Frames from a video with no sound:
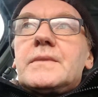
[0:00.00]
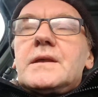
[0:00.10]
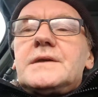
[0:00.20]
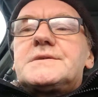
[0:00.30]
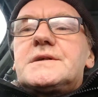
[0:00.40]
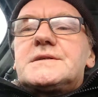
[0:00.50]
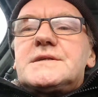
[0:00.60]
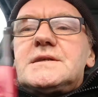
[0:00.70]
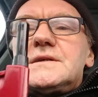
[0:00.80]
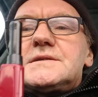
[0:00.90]
As you can
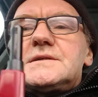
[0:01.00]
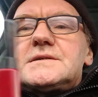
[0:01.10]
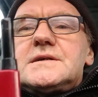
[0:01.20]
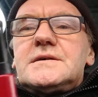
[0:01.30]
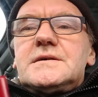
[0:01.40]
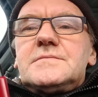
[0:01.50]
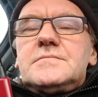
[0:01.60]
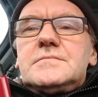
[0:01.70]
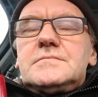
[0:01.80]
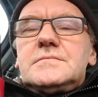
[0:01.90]
see, this is a
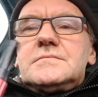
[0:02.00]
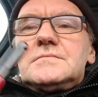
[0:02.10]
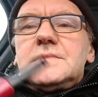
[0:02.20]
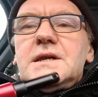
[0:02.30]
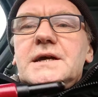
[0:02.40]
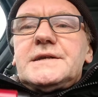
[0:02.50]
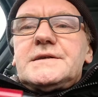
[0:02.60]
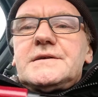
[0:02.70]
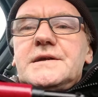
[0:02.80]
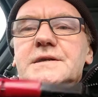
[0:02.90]

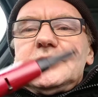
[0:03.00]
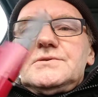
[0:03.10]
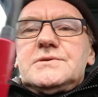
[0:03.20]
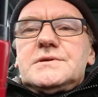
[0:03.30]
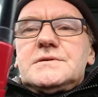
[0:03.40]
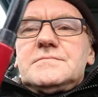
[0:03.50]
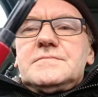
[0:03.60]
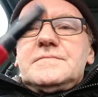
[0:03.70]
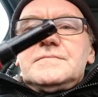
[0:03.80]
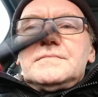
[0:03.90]
lighter that I use.
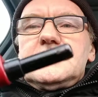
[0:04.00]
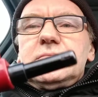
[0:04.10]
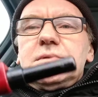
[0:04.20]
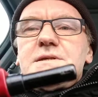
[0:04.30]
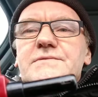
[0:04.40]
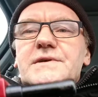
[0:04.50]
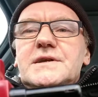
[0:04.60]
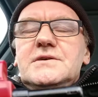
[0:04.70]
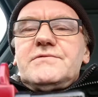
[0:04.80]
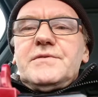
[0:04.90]
It's very
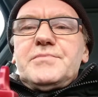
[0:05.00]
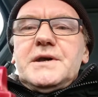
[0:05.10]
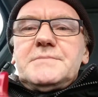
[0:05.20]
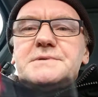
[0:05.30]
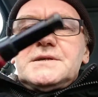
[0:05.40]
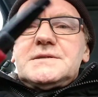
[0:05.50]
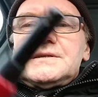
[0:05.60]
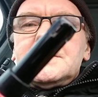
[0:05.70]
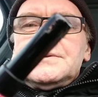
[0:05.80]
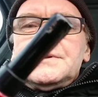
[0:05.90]
good for pipes because
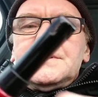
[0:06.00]
it's got